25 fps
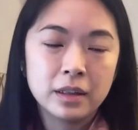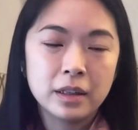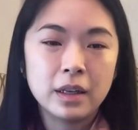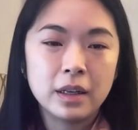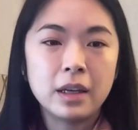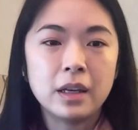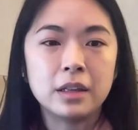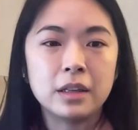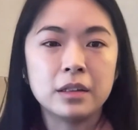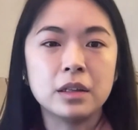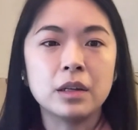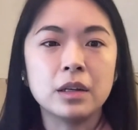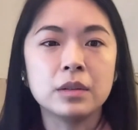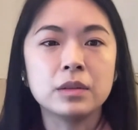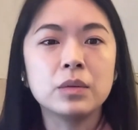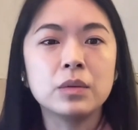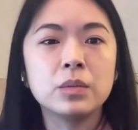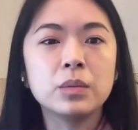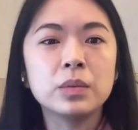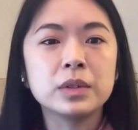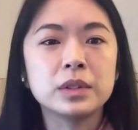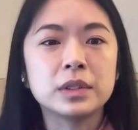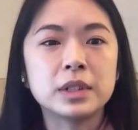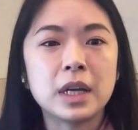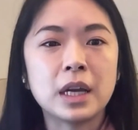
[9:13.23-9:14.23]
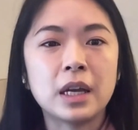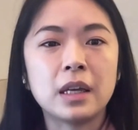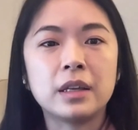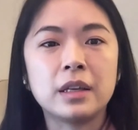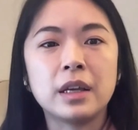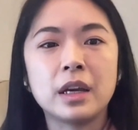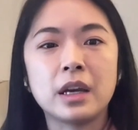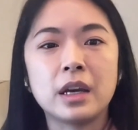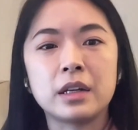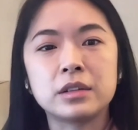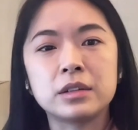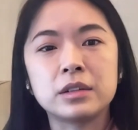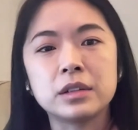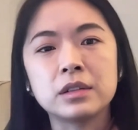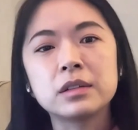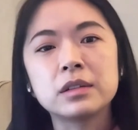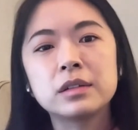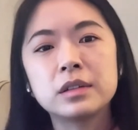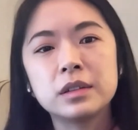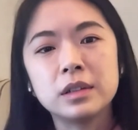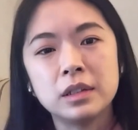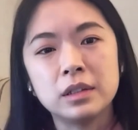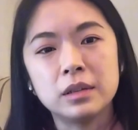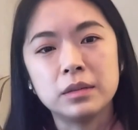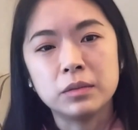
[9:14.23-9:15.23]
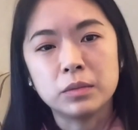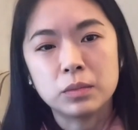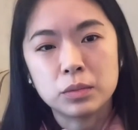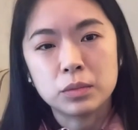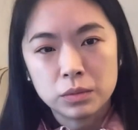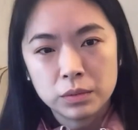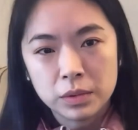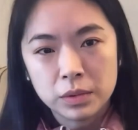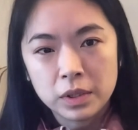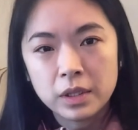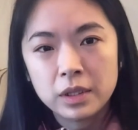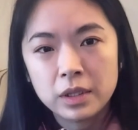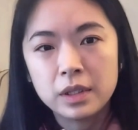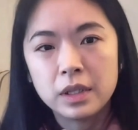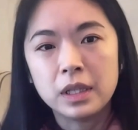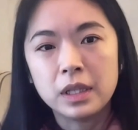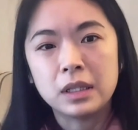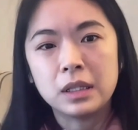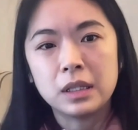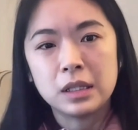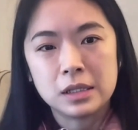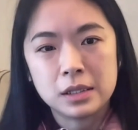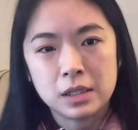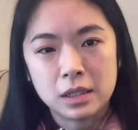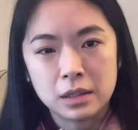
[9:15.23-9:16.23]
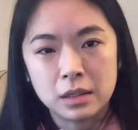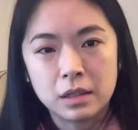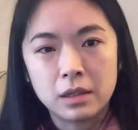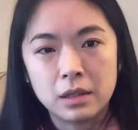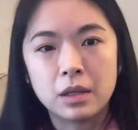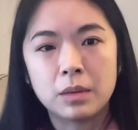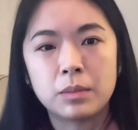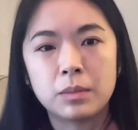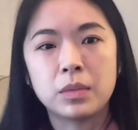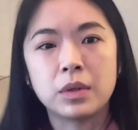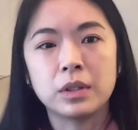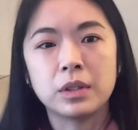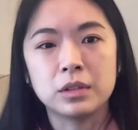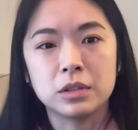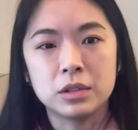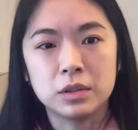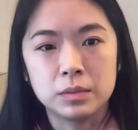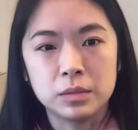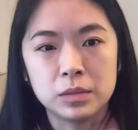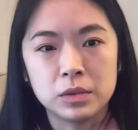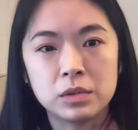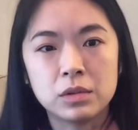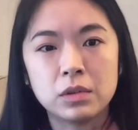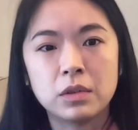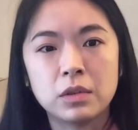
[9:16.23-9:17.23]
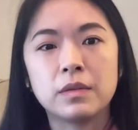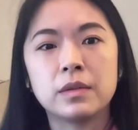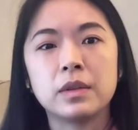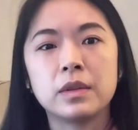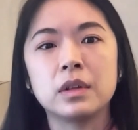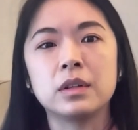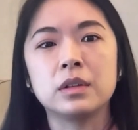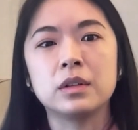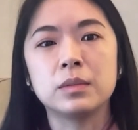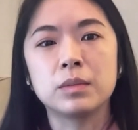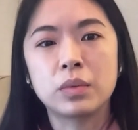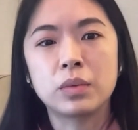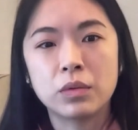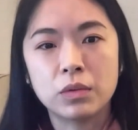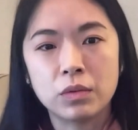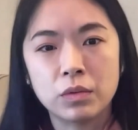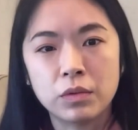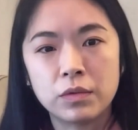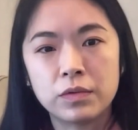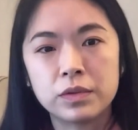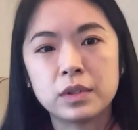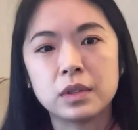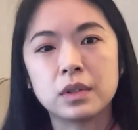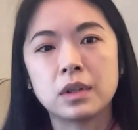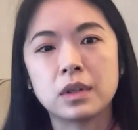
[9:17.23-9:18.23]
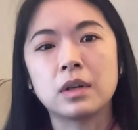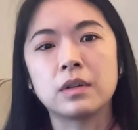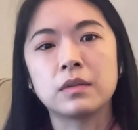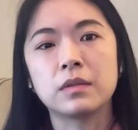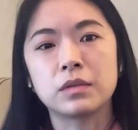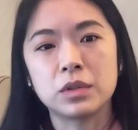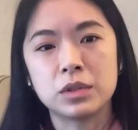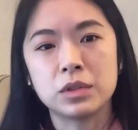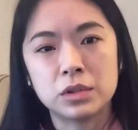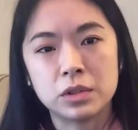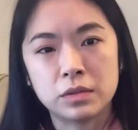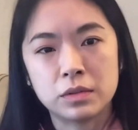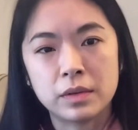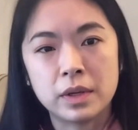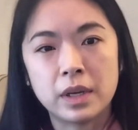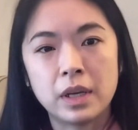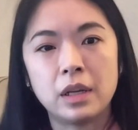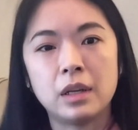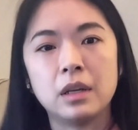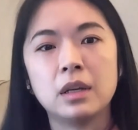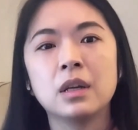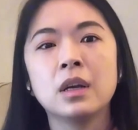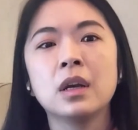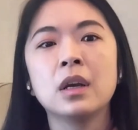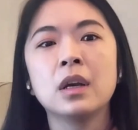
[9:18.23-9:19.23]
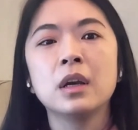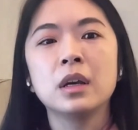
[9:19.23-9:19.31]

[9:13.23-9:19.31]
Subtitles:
And with that, they're actually seeing really decent number in terms of the improves conversion rate,